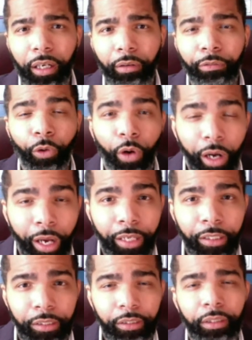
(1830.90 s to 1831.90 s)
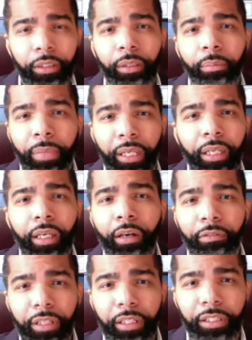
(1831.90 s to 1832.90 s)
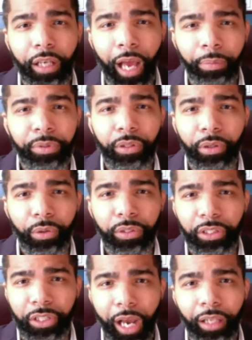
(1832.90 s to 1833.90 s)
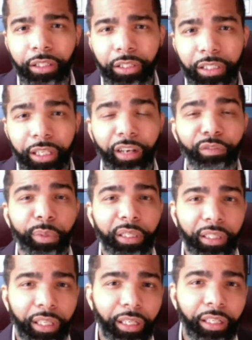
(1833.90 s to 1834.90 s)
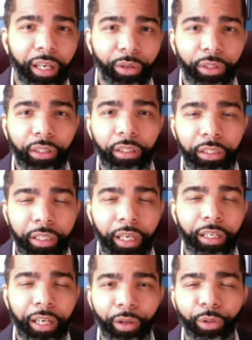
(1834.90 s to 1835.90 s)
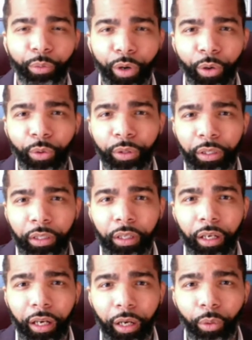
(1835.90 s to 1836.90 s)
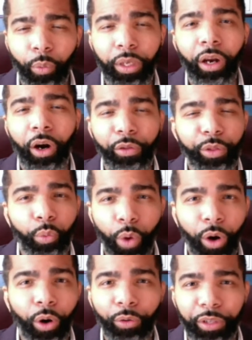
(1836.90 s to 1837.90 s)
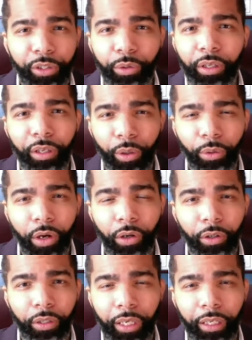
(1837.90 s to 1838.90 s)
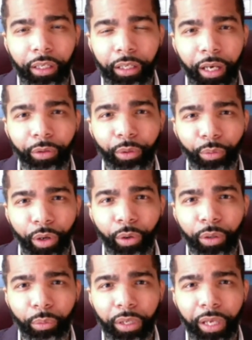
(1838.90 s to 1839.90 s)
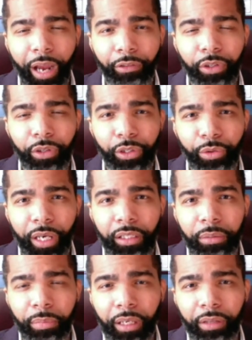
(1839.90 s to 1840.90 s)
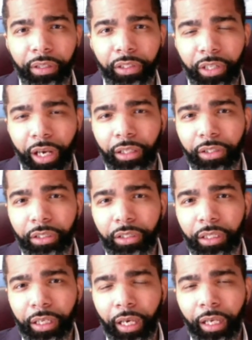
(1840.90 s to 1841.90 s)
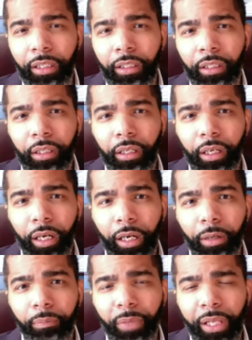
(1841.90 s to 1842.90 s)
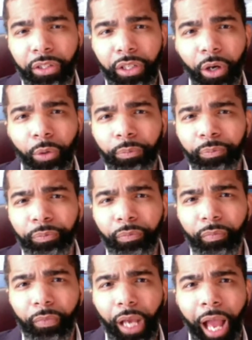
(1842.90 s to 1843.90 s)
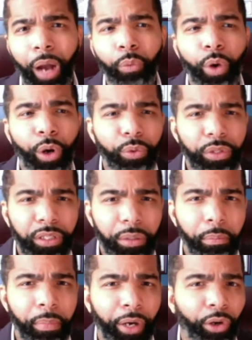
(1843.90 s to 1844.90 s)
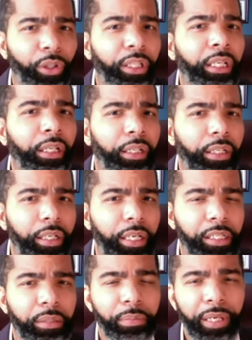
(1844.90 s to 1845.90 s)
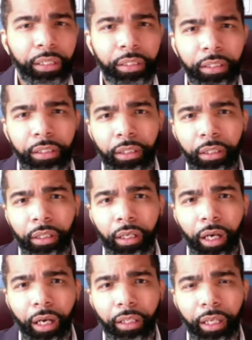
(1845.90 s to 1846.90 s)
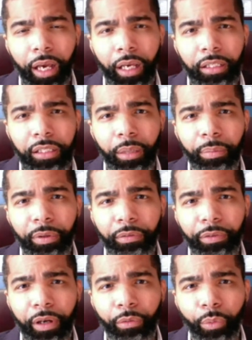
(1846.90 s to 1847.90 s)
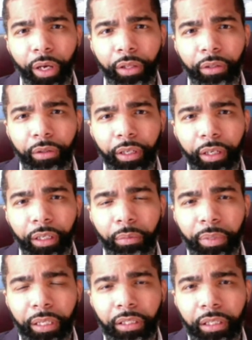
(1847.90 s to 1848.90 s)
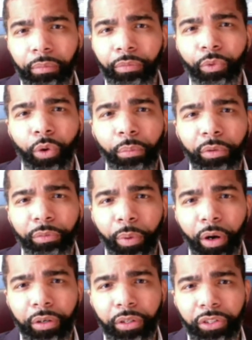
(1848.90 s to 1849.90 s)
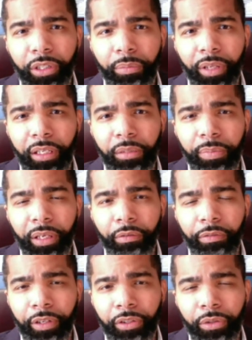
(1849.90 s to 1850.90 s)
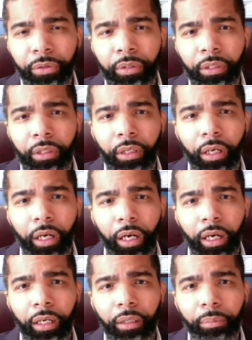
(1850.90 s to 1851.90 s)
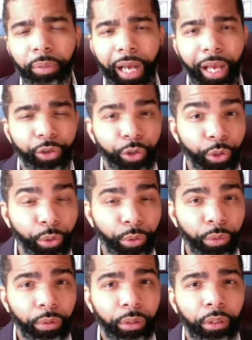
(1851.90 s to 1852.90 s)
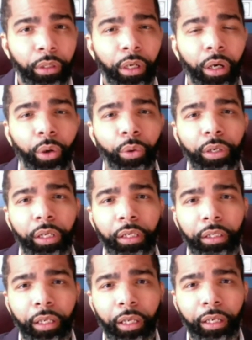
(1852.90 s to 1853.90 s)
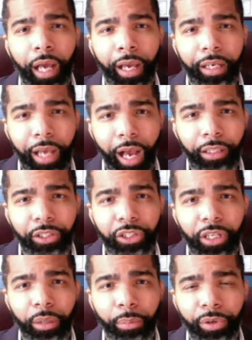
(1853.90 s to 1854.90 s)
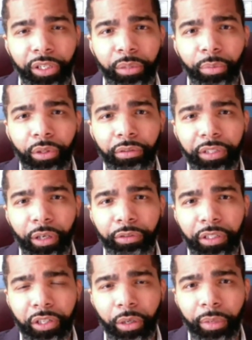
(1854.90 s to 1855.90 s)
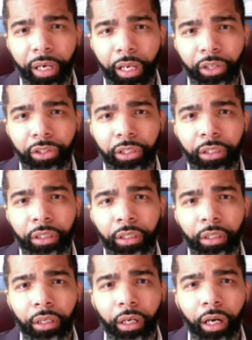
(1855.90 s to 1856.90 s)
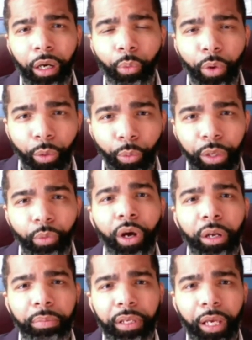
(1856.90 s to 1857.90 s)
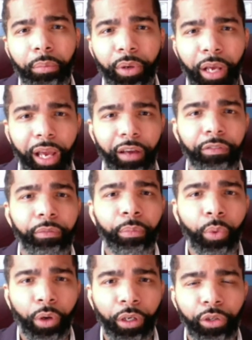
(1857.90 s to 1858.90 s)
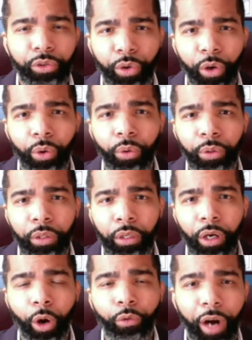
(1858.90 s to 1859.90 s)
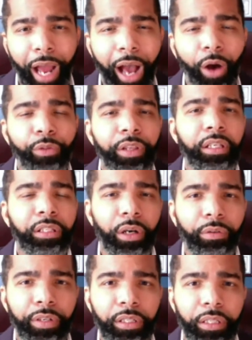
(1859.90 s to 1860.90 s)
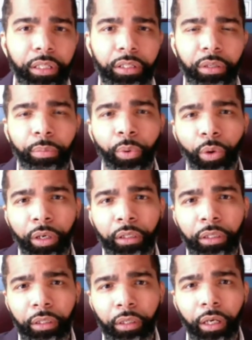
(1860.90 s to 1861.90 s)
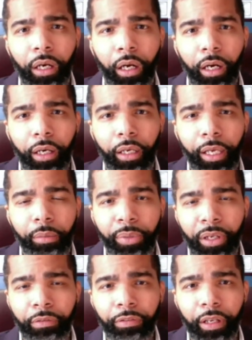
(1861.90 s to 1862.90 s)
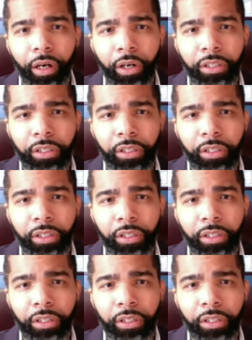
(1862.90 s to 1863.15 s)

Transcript: For us, many of these obstacles and challenges that have been kicked down the road, we are the wall that you can no longer kick it down the road, and we have to address many of these challenges today. And so I won't summarily dismiss the concept of whether there can be some form of partnership that is beneficial, but I do hold an ideology and a principle of self-determination where we want to be able to have more control over how these services support and benefit our